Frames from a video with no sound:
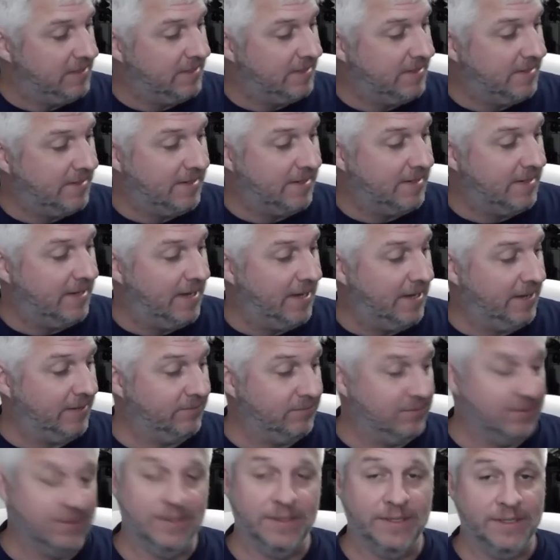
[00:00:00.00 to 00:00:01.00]
I
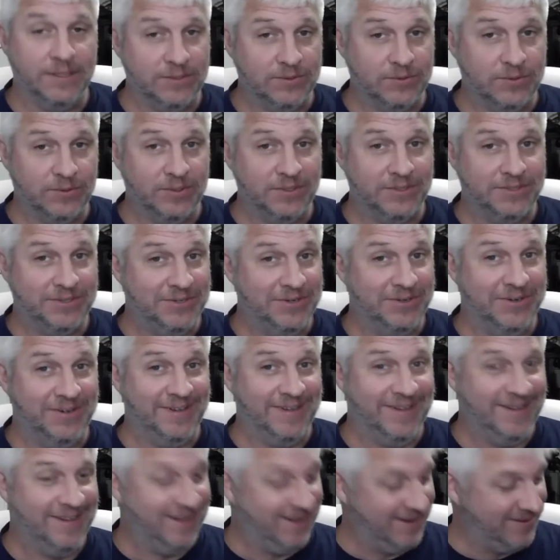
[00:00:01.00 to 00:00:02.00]
really enjoy
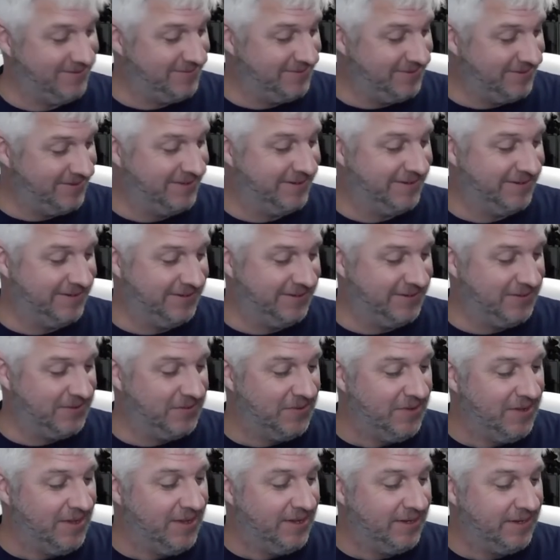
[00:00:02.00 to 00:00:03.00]
shooting it. I really
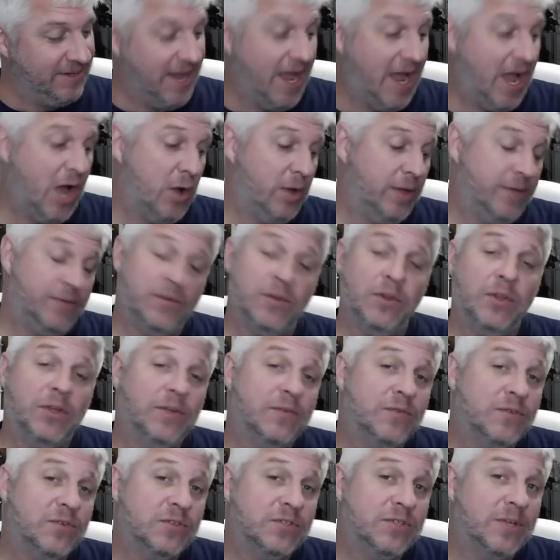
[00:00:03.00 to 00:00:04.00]
do. Now, if you're
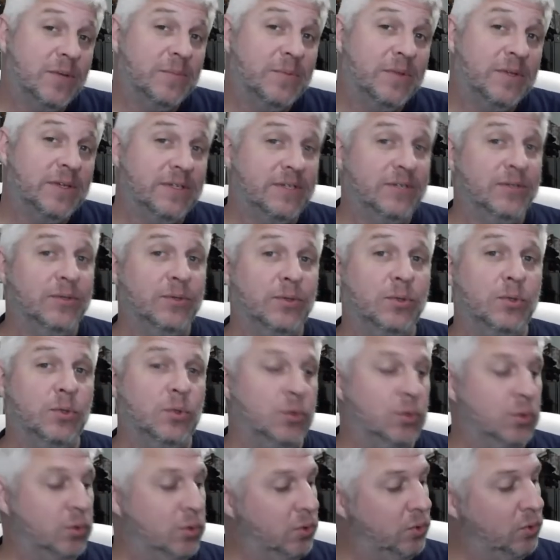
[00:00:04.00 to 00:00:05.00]
looking for something
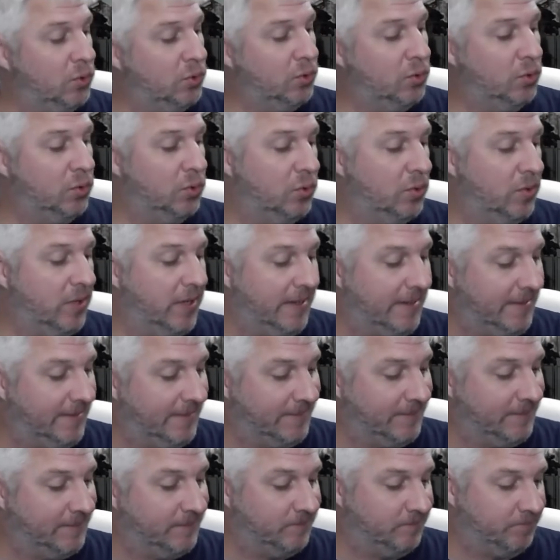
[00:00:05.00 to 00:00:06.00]
to
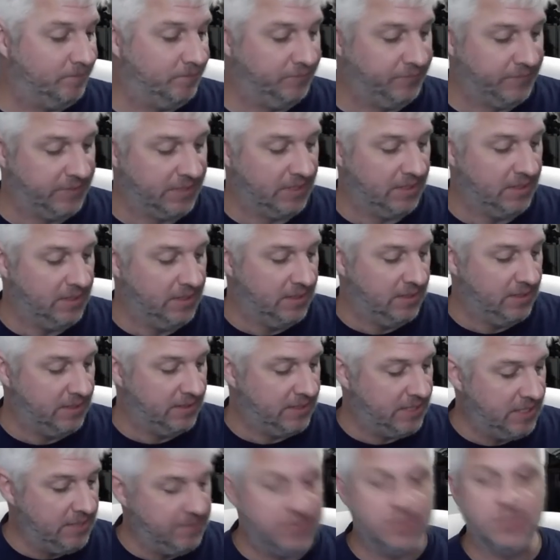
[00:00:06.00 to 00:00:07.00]

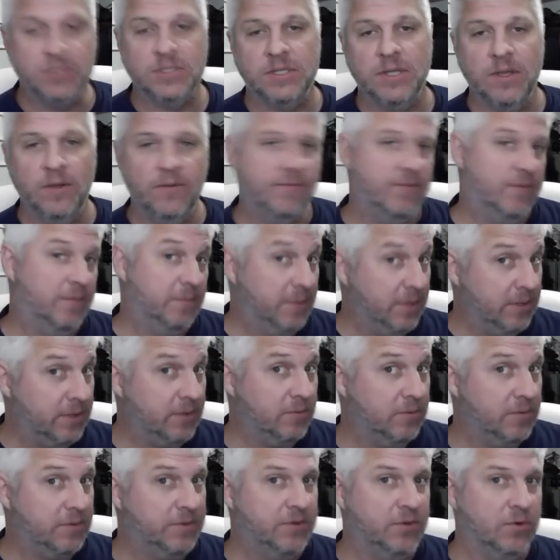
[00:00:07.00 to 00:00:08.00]
keep yourself
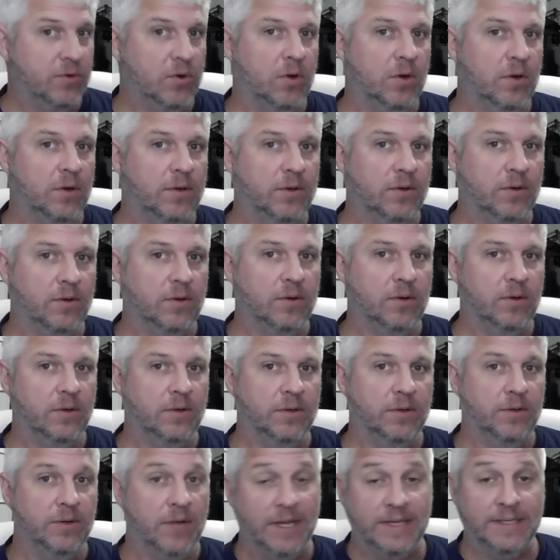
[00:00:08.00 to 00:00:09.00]
familiar with your
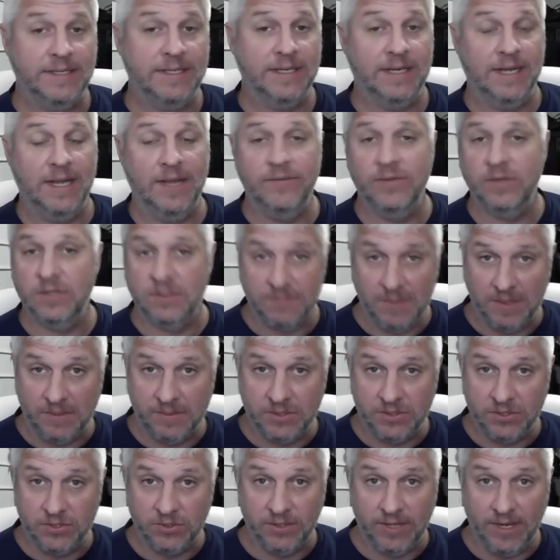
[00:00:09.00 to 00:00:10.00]
1911, because
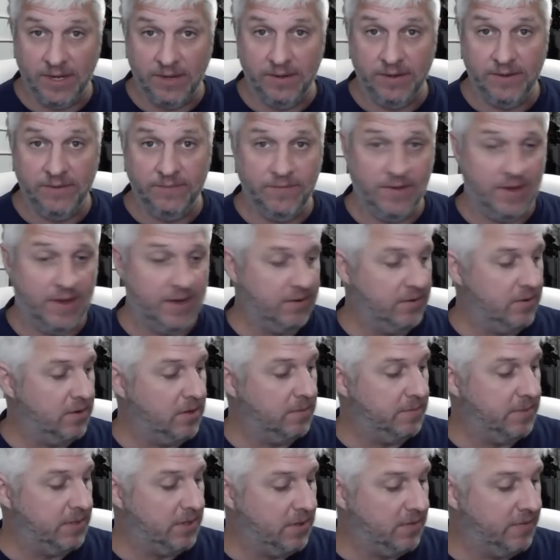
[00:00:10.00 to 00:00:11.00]
maybe it's your carry
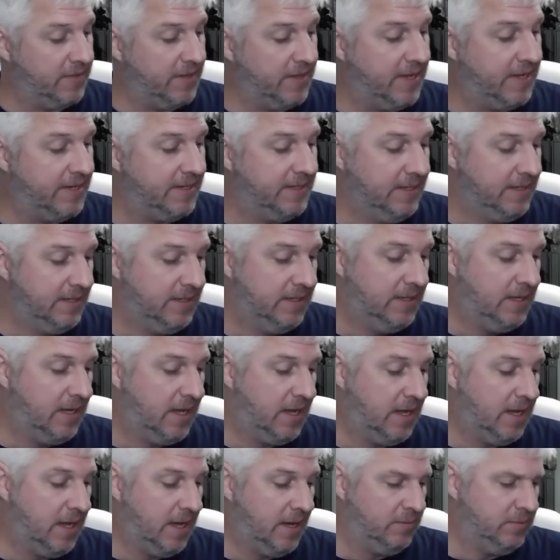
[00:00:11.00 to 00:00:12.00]
firearm and all that,
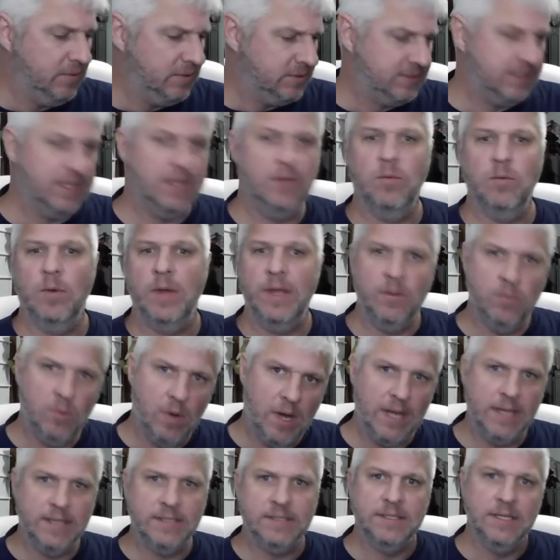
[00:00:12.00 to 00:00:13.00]
I will say weight
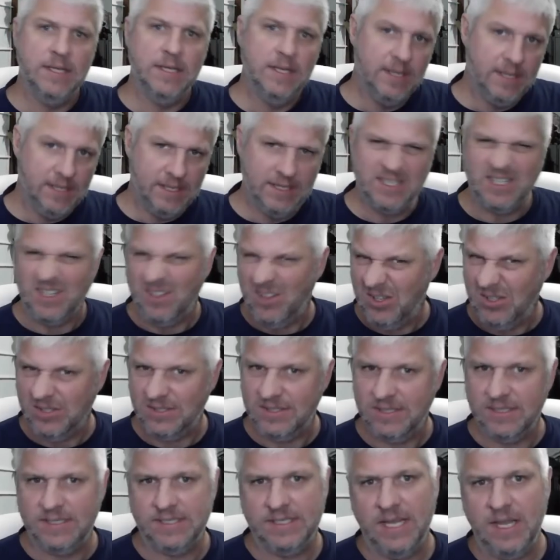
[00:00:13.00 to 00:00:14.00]
wise, it's close
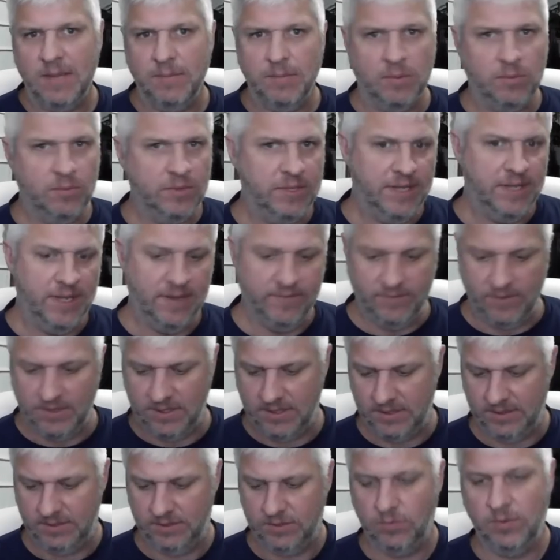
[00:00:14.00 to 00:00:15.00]
to the same. But when you have
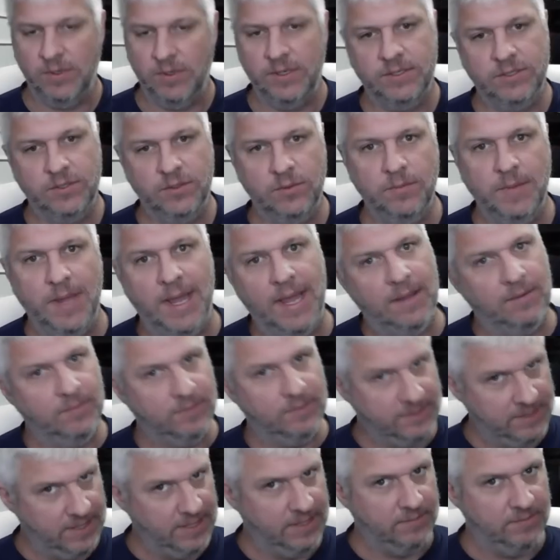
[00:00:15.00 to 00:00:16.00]
a 22 mag
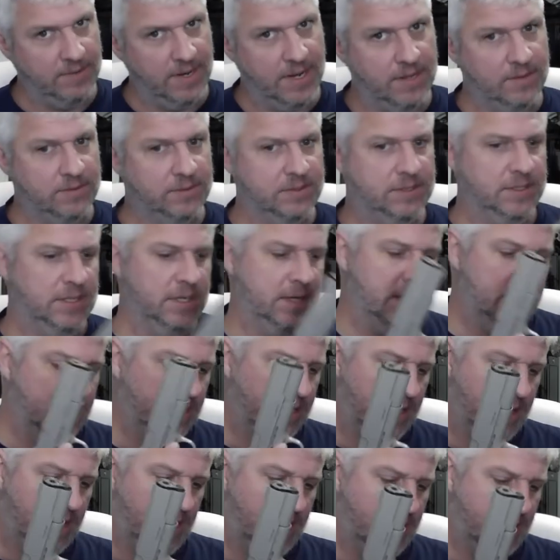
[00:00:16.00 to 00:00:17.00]
with 10 rounds,
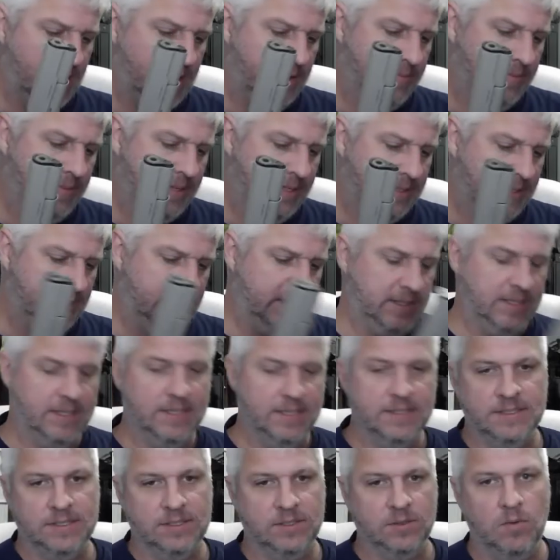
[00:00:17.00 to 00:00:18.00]
it
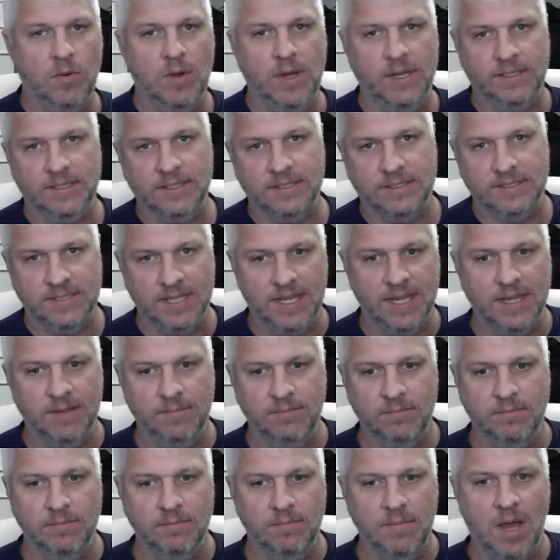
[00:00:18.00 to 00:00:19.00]
isn't quite the
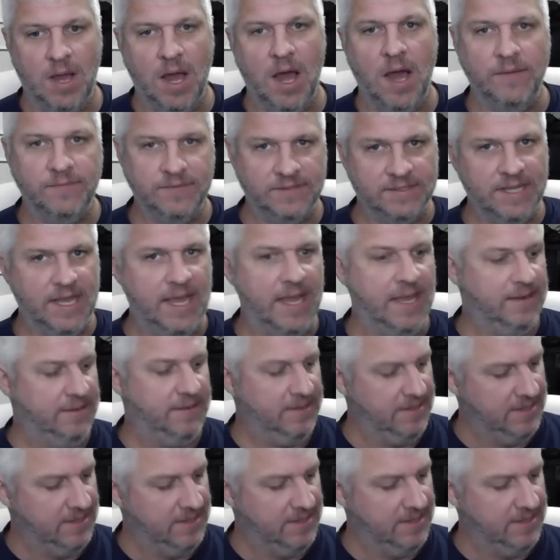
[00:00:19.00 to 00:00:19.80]
same offset.